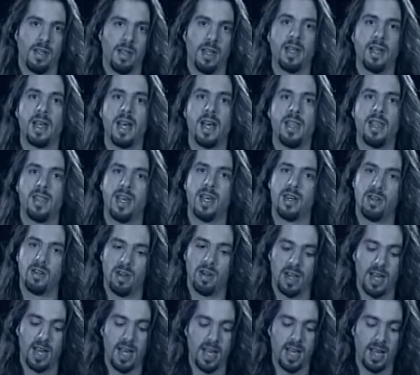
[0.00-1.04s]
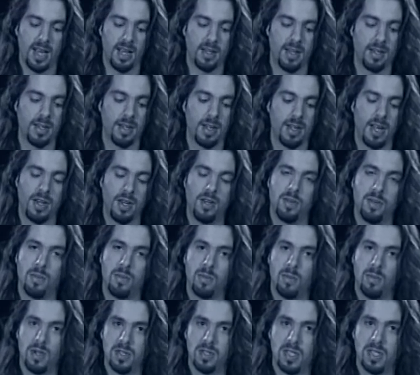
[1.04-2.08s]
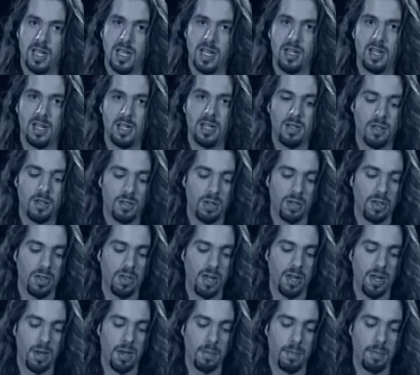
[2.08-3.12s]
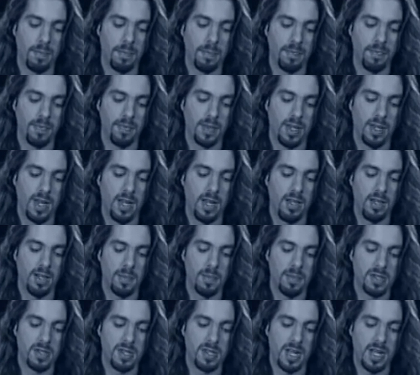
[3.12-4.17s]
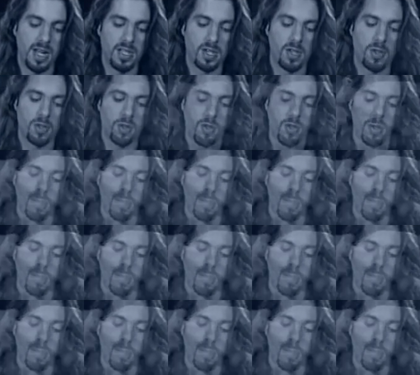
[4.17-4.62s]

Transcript: And then your hand, and once again you can use your thumb, and you can massage through your